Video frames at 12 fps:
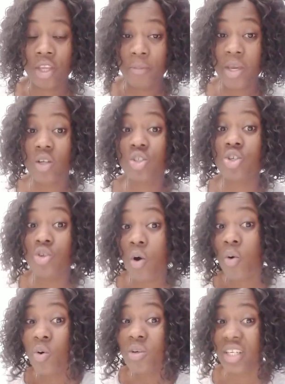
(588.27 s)
Because you know
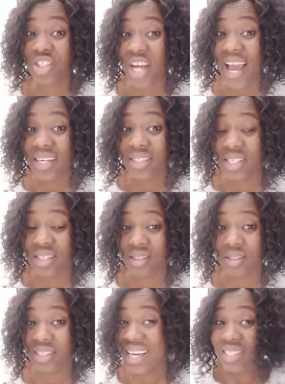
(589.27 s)
who the child
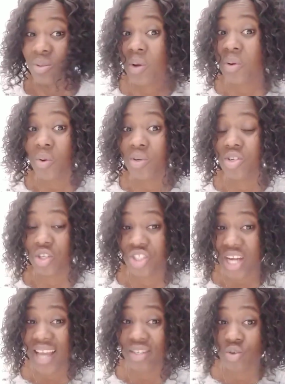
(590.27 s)
is. They do not know the
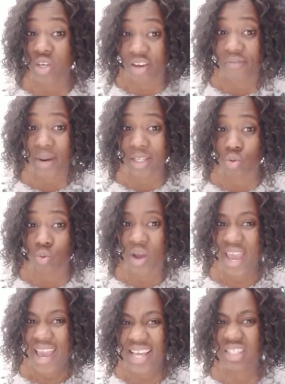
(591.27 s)
child you gave birth to.
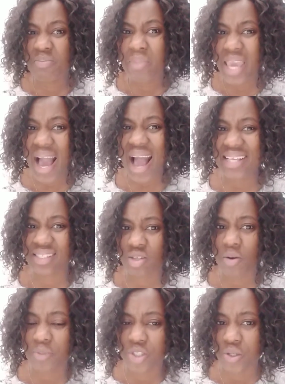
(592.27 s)
It's mere
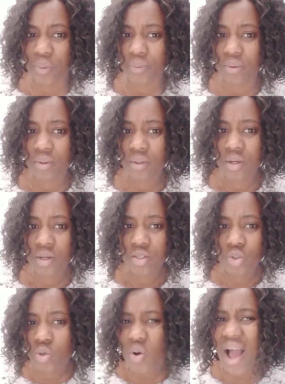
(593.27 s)
assumption.
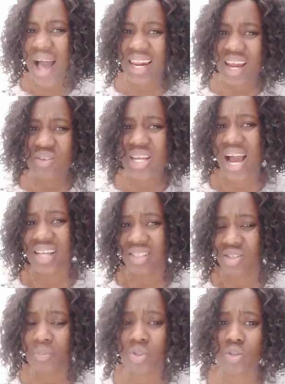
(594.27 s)
So don't allow the
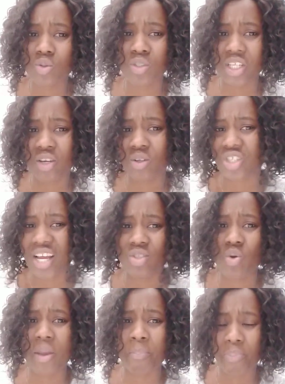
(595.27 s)
assumption to take your child
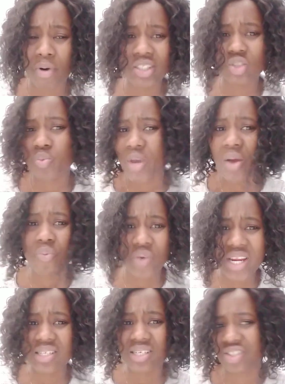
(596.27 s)
to a point
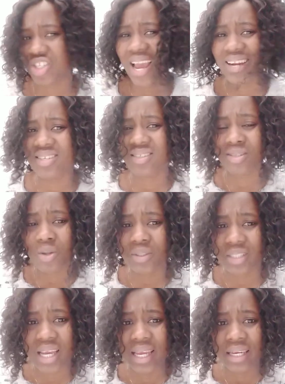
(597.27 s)
wherein the child is
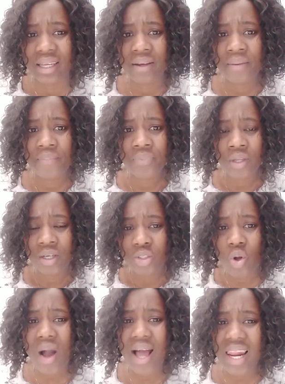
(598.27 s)
not in.
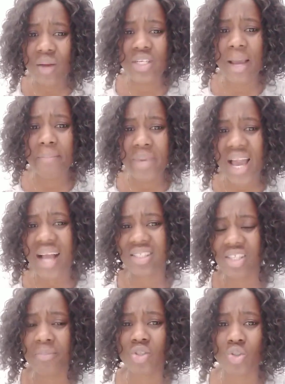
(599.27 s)
Don't allow their mere
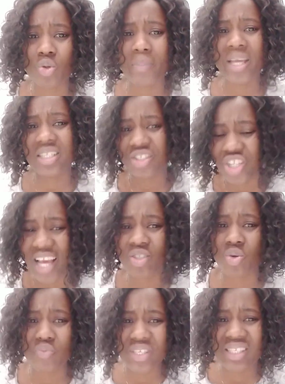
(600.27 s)
assumption to make the child
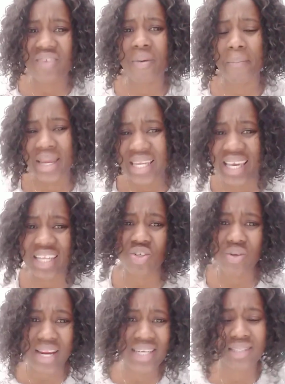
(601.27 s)
to receive a
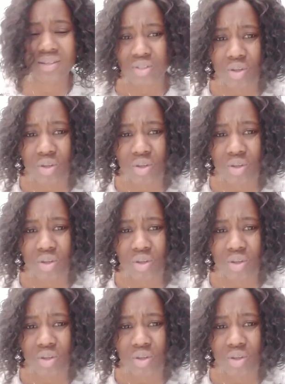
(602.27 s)
medication that is not